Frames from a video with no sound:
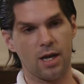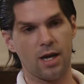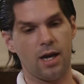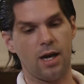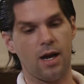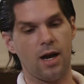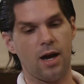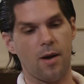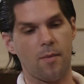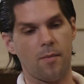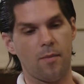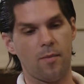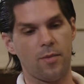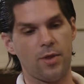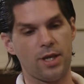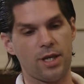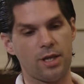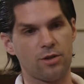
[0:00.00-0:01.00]

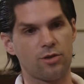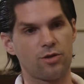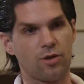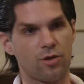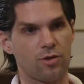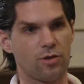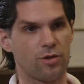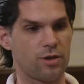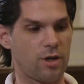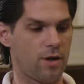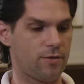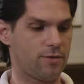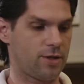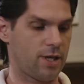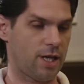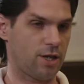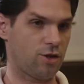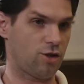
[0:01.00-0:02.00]
the internals of,
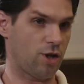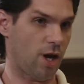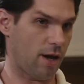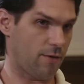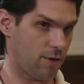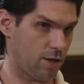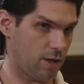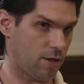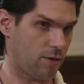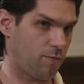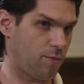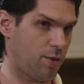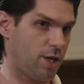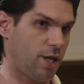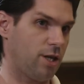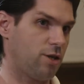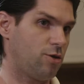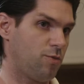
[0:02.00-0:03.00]
say, Java,
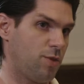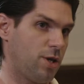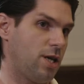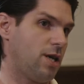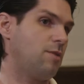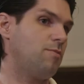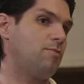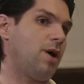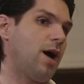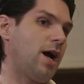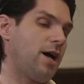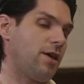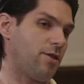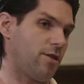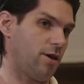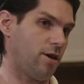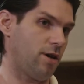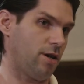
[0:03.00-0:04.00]
PHP,
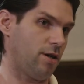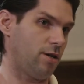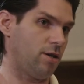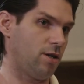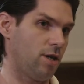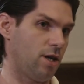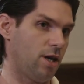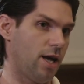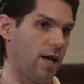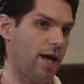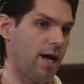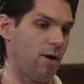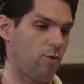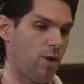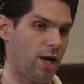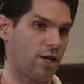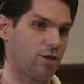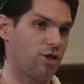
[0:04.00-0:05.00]
Python, and
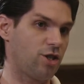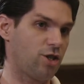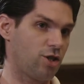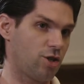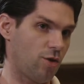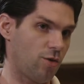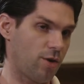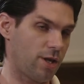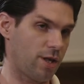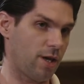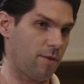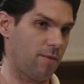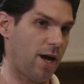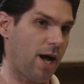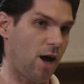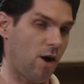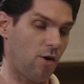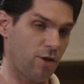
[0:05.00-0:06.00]
we're actually showing them
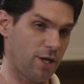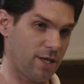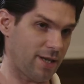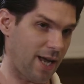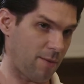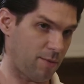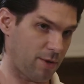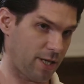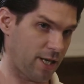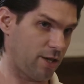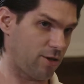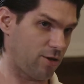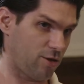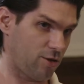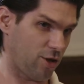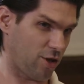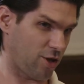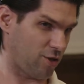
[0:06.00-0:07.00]
how these
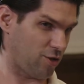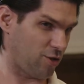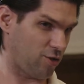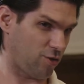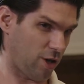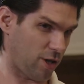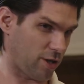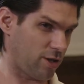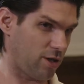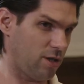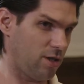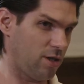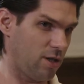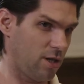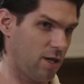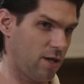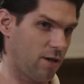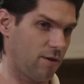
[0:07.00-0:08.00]
applications are constructed
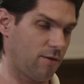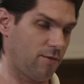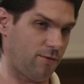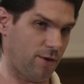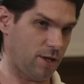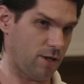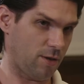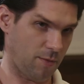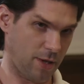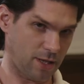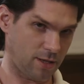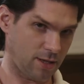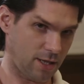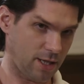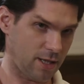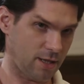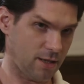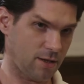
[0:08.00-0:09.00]

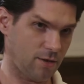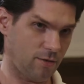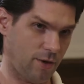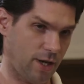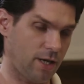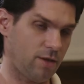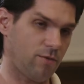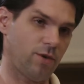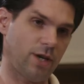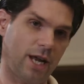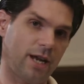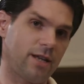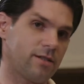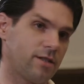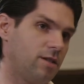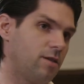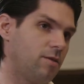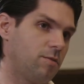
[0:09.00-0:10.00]
fundamentally, right? We're not
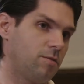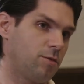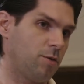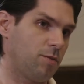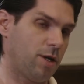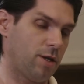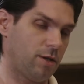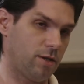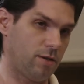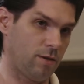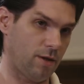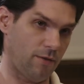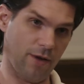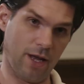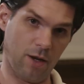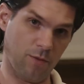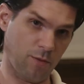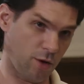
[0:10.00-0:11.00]
asking them to be a
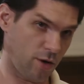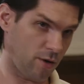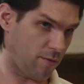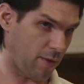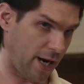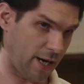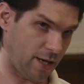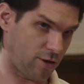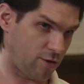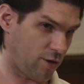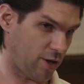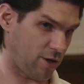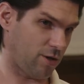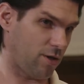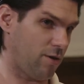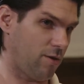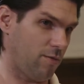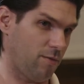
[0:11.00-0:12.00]
developer by any
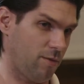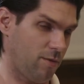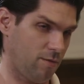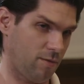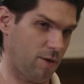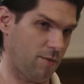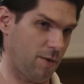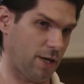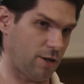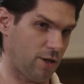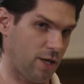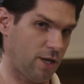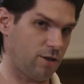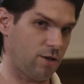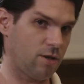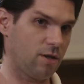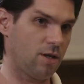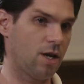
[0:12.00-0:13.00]
stretch of the
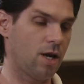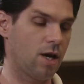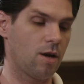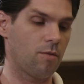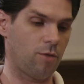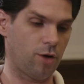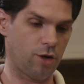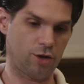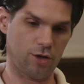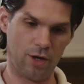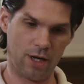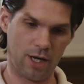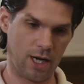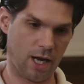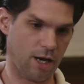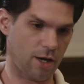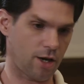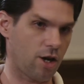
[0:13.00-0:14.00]
imagination, but you're showing a
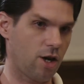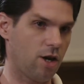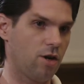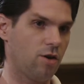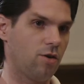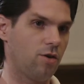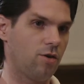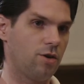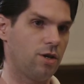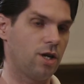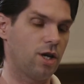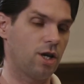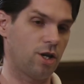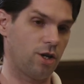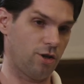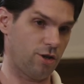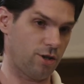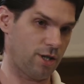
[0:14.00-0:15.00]
lot of code,
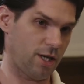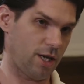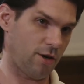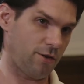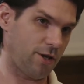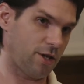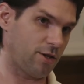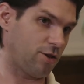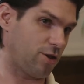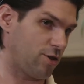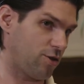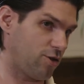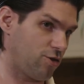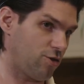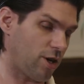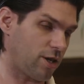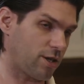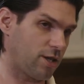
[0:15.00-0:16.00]
you're seeing how things are
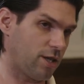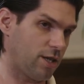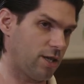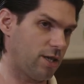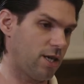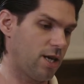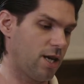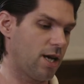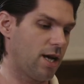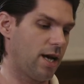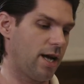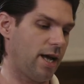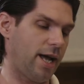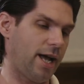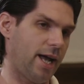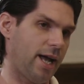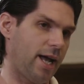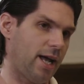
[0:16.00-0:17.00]
constructed,
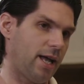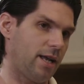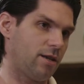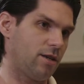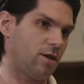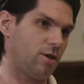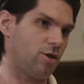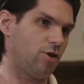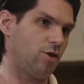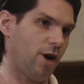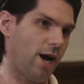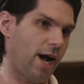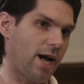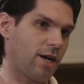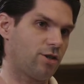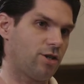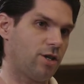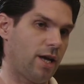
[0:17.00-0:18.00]
and you're
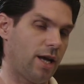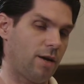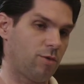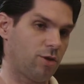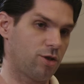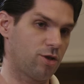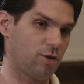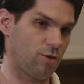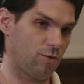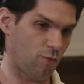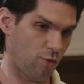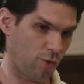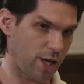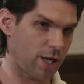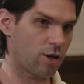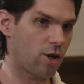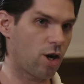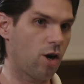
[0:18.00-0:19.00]
actually able to
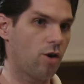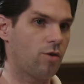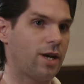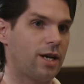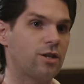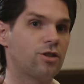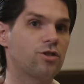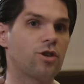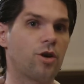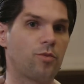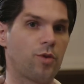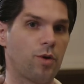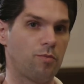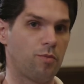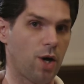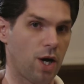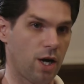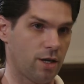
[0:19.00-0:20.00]
read code and
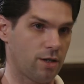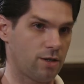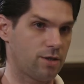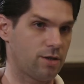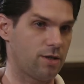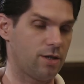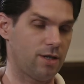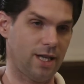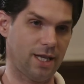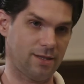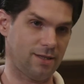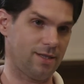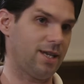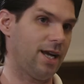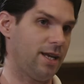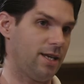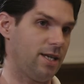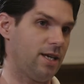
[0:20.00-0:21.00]
interpret bugs. That's
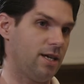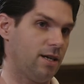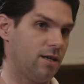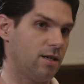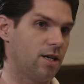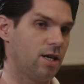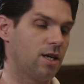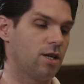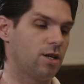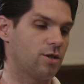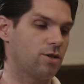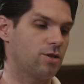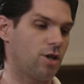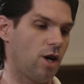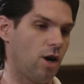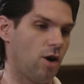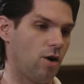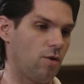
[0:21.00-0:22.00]
the idea.
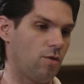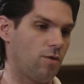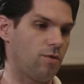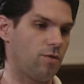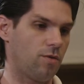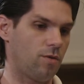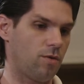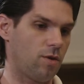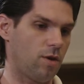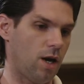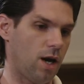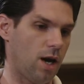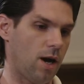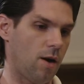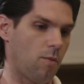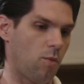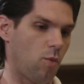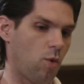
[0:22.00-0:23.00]
So
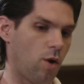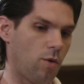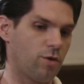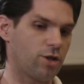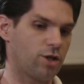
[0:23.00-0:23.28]
what we're